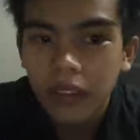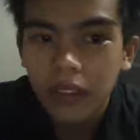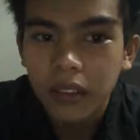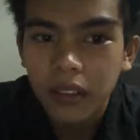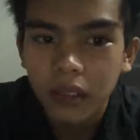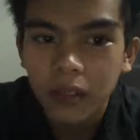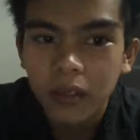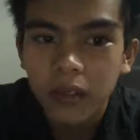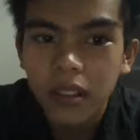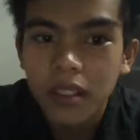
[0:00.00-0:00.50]

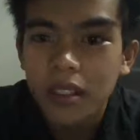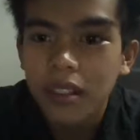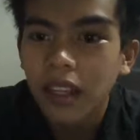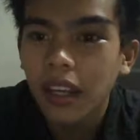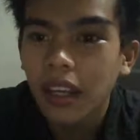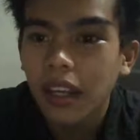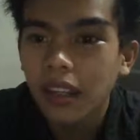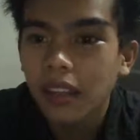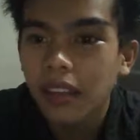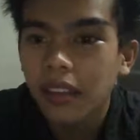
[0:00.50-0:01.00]
So just
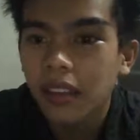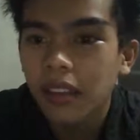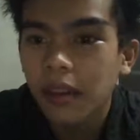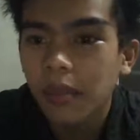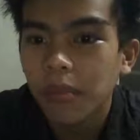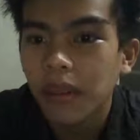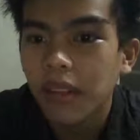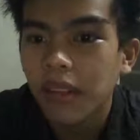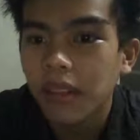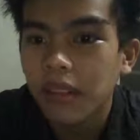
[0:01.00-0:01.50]
like
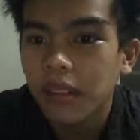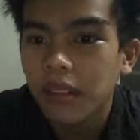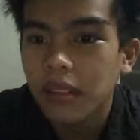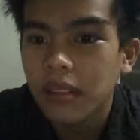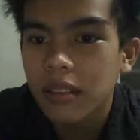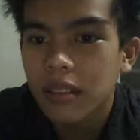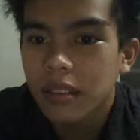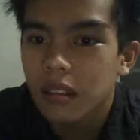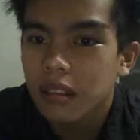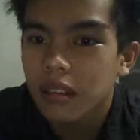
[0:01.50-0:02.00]
a plane,
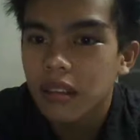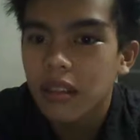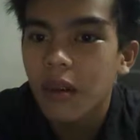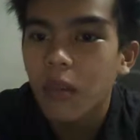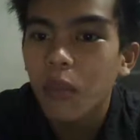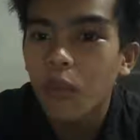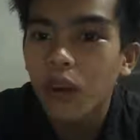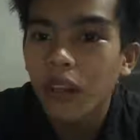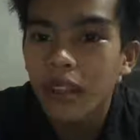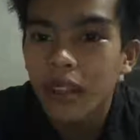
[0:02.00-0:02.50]

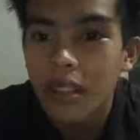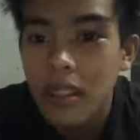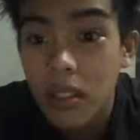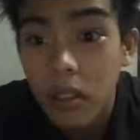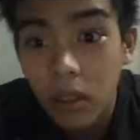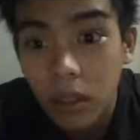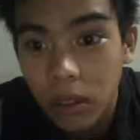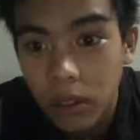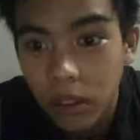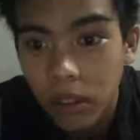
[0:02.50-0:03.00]
someone needs
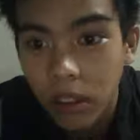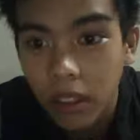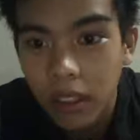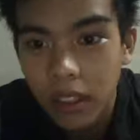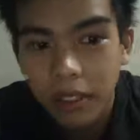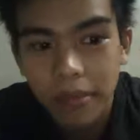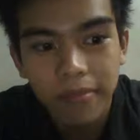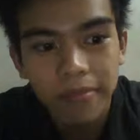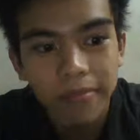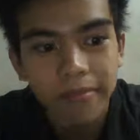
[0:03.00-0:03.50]
to control
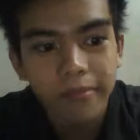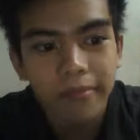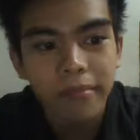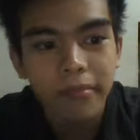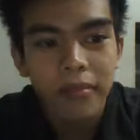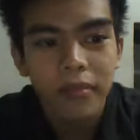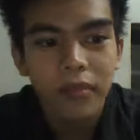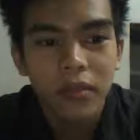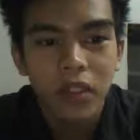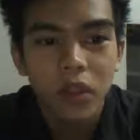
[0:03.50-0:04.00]
it
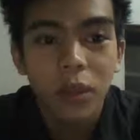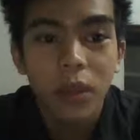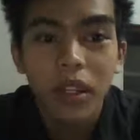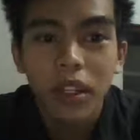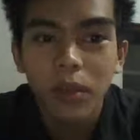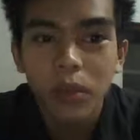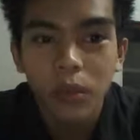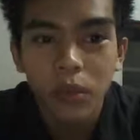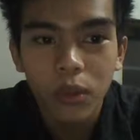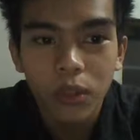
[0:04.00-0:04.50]
to make
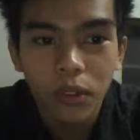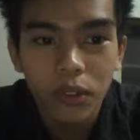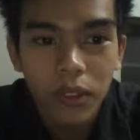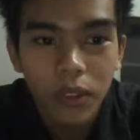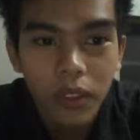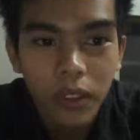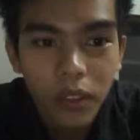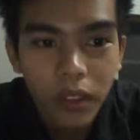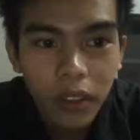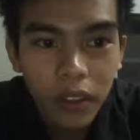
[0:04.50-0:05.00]
it move.
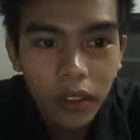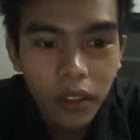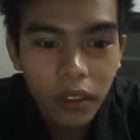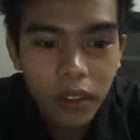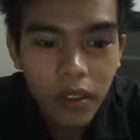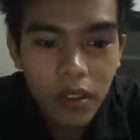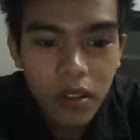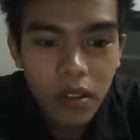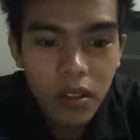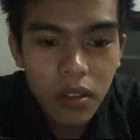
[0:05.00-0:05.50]

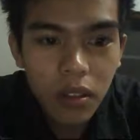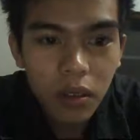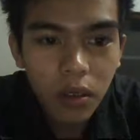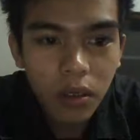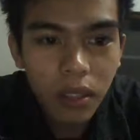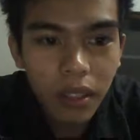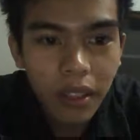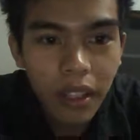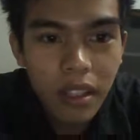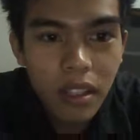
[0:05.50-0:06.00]
So
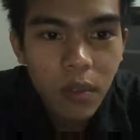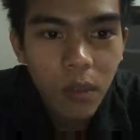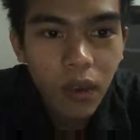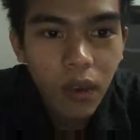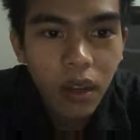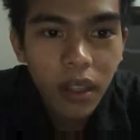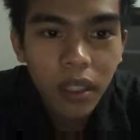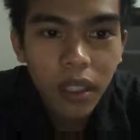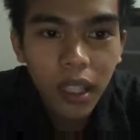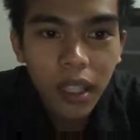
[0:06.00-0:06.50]
the next
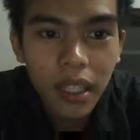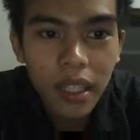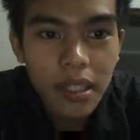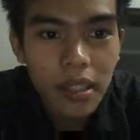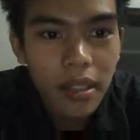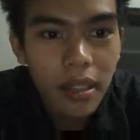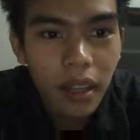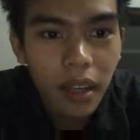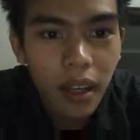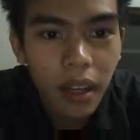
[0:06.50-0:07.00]
part
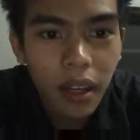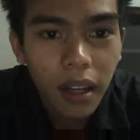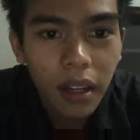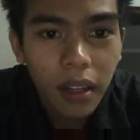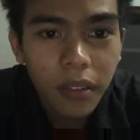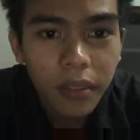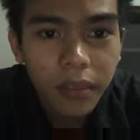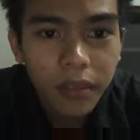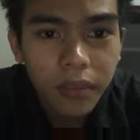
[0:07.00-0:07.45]
is the